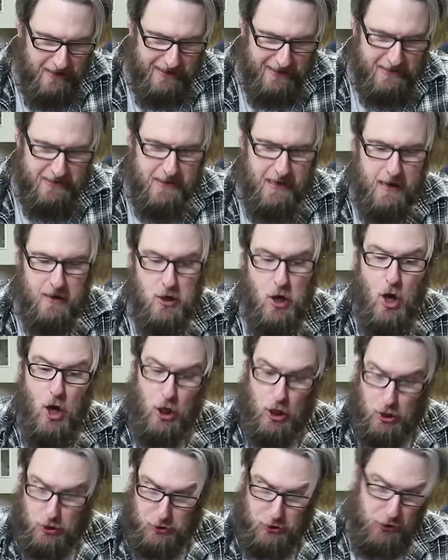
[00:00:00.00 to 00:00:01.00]
It's not
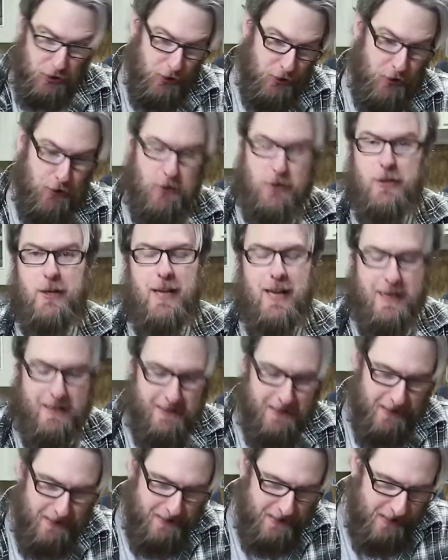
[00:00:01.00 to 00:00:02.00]

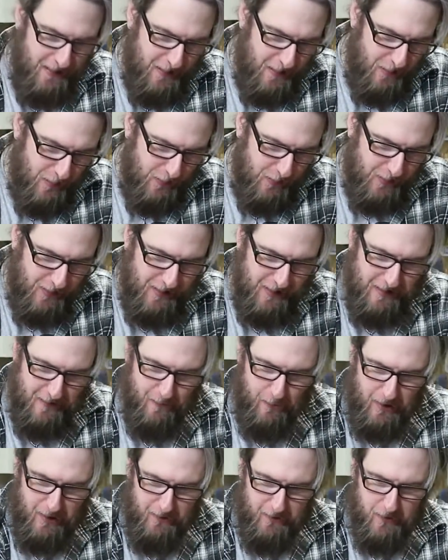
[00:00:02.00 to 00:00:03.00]
like the Nintendo's
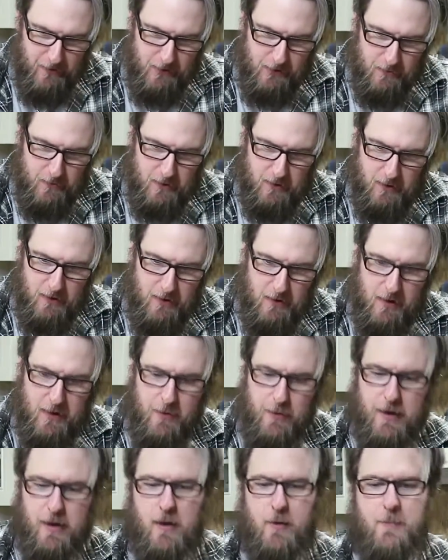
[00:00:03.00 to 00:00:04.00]
previews, but oh,
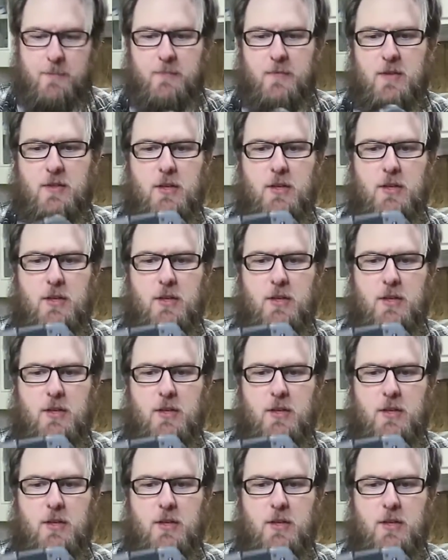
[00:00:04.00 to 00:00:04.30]
there we go.